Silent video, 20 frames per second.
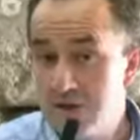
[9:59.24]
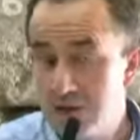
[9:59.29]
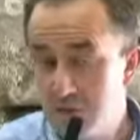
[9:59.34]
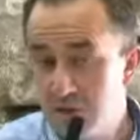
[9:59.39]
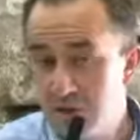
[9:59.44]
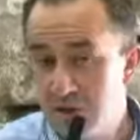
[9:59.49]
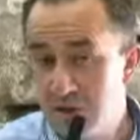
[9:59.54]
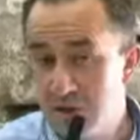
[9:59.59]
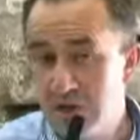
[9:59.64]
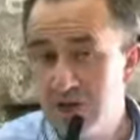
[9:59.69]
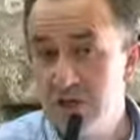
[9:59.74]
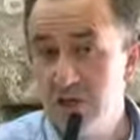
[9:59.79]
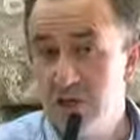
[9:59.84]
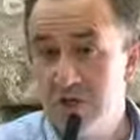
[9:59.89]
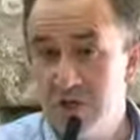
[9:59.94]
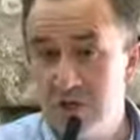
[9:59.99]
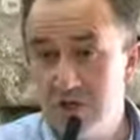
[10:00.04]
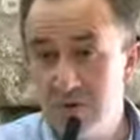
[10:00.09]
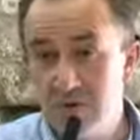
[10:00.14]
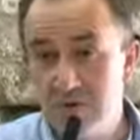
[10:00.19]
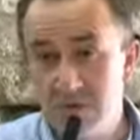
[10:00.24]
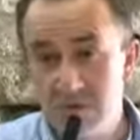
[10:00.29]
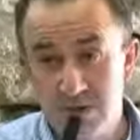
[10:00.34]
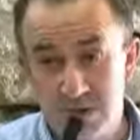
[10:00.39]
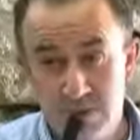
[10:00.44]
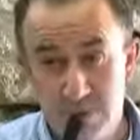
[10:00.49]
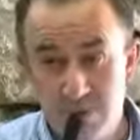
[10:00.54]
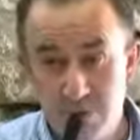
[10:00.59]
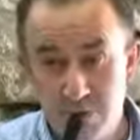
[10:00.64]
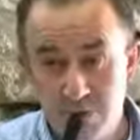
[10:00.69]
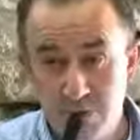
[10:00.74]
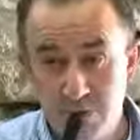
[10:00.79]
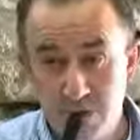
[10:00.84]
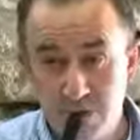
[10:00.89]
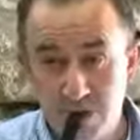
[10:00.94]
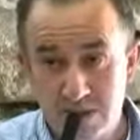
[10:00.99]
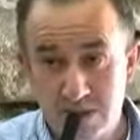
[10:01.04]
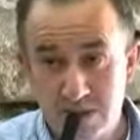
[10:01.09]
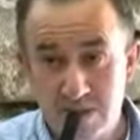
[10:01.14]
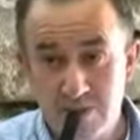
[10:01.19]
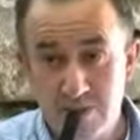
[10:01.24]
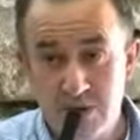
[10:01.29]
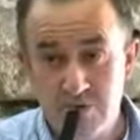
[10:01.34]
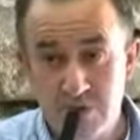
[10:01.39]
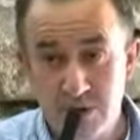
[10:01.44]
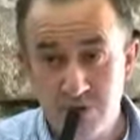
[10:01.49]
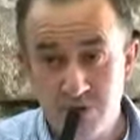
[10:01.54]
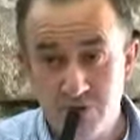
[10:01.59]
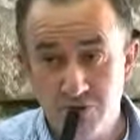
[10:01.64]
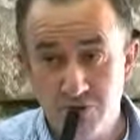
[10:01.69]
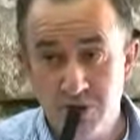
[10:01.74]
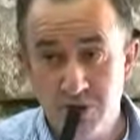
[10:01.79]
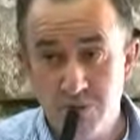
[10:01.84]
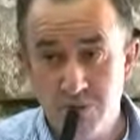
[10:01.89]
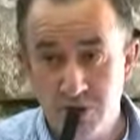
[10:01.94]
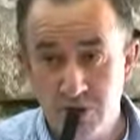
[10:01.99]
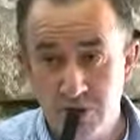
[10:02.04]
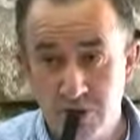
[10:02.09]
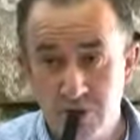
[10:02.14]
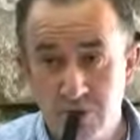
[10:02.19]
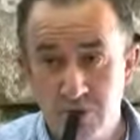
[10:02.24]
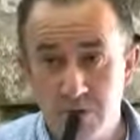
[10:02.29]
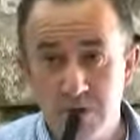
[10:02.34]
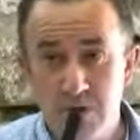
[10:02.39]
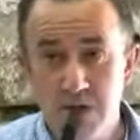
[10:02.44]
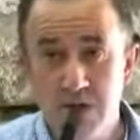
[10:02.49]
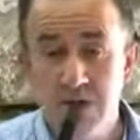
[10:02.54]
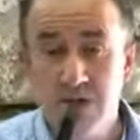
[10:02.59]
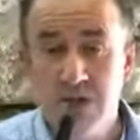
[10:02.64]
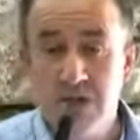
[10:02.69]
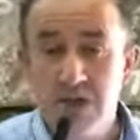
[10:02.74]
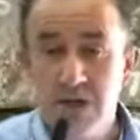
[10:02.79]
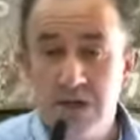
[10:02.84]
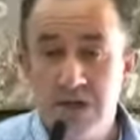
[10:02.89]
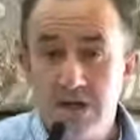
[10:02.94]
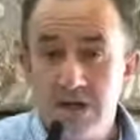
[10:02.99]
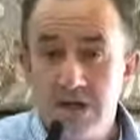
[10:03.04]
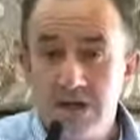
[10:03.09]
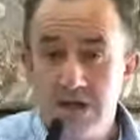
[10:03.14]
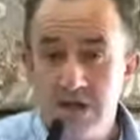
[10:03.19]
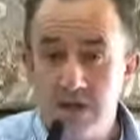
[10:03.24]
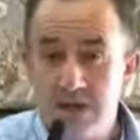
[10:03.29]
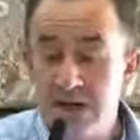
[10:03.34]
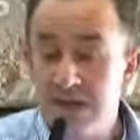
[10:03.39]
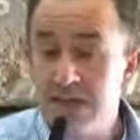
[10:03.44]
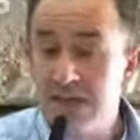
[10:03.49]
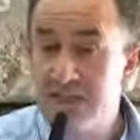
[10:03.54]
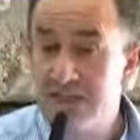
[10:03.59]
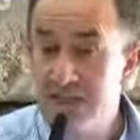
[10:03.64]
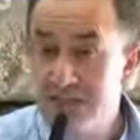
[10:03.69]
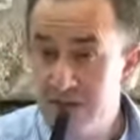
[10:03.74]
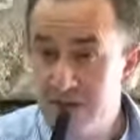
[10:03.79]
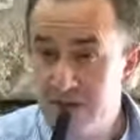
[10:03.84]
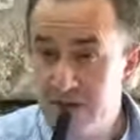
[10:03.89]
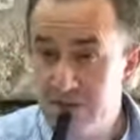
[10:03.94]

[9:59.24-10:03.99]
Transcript: Because you can imagine, just with the pure example of tourism alone, It has